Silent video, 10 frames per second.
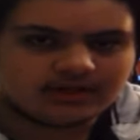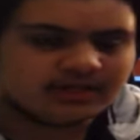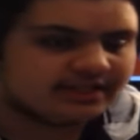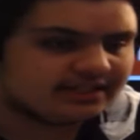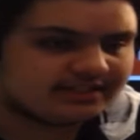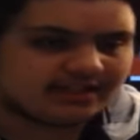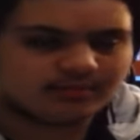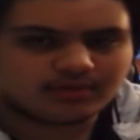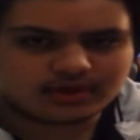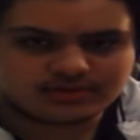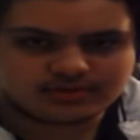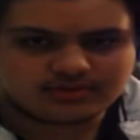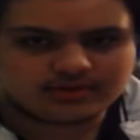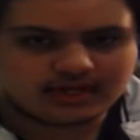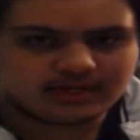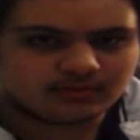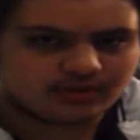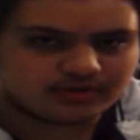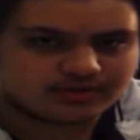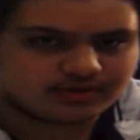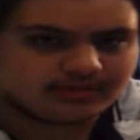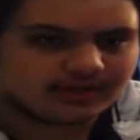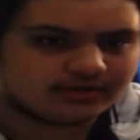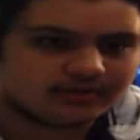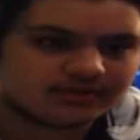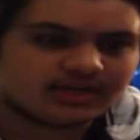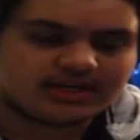He didn't prosecute any Wall Street bankers.